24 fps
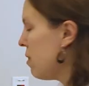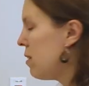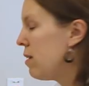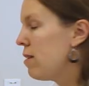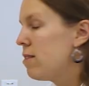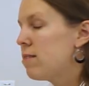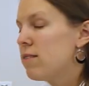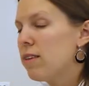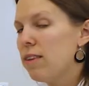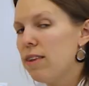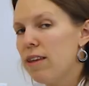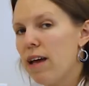
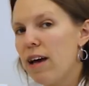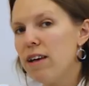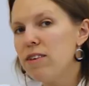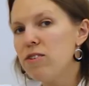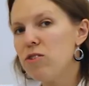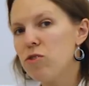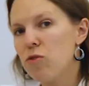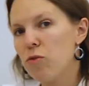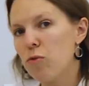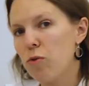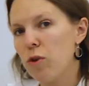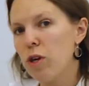These
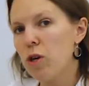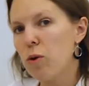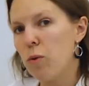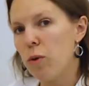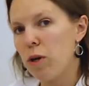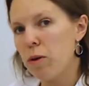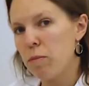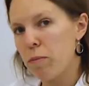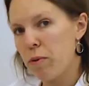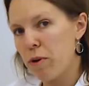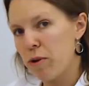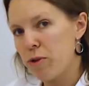less
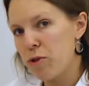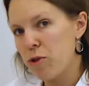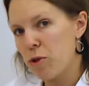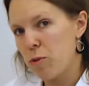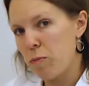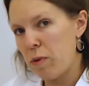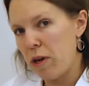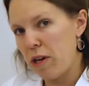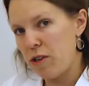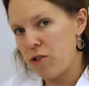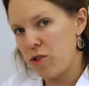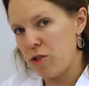frequent
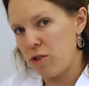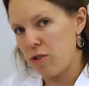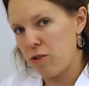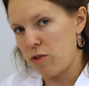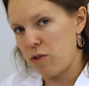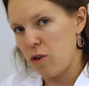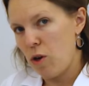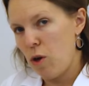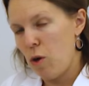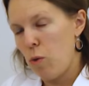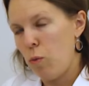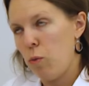
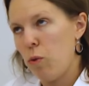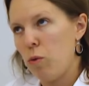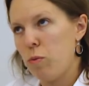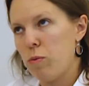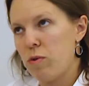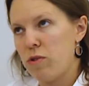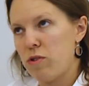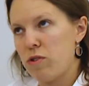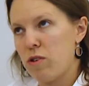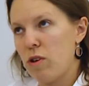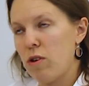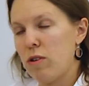perturbations will
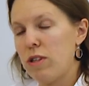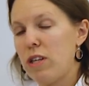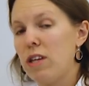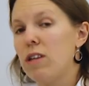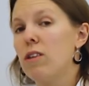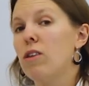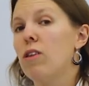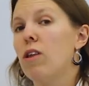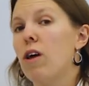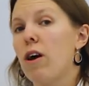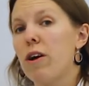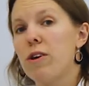result
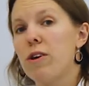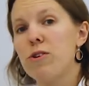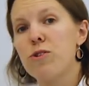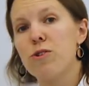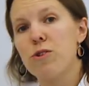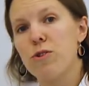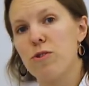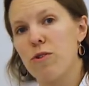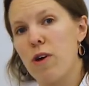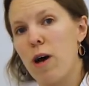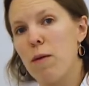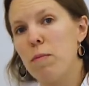in larger
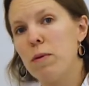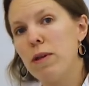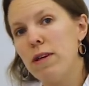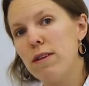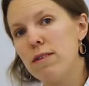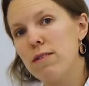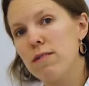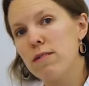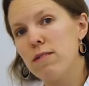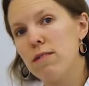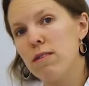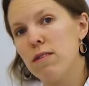
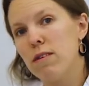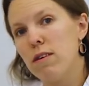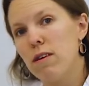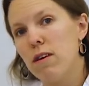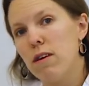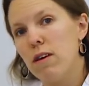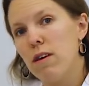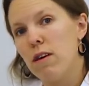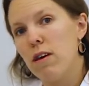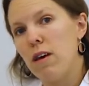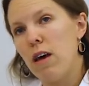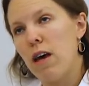droplets,
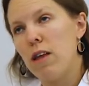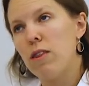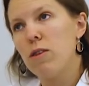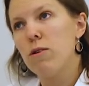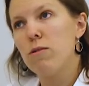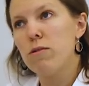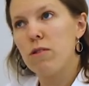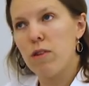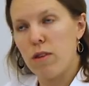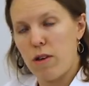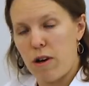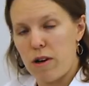and
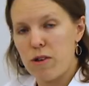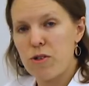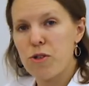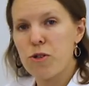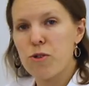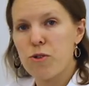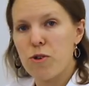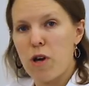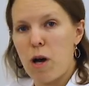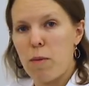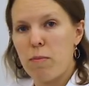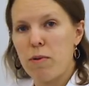those larger
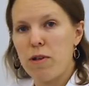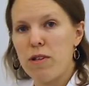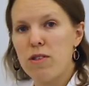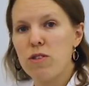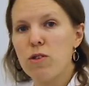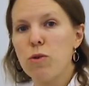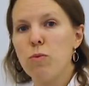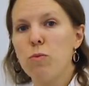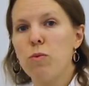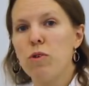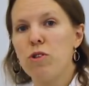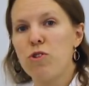
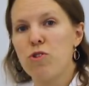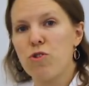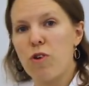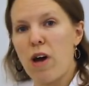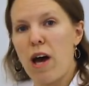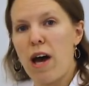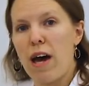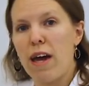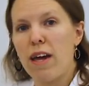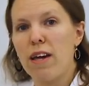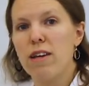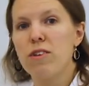droplets will
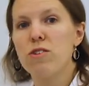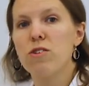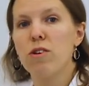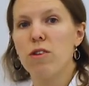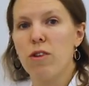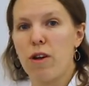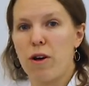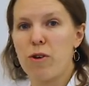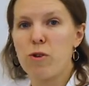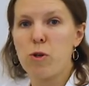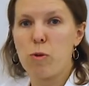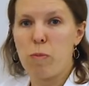dry into
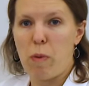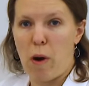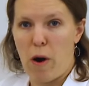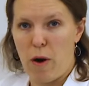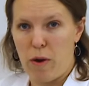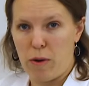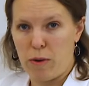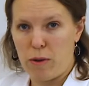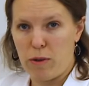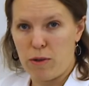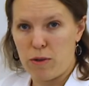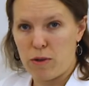larger
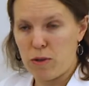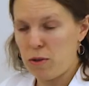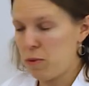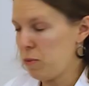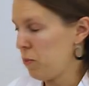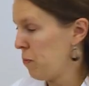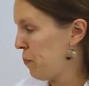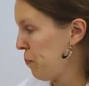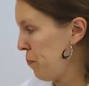particles.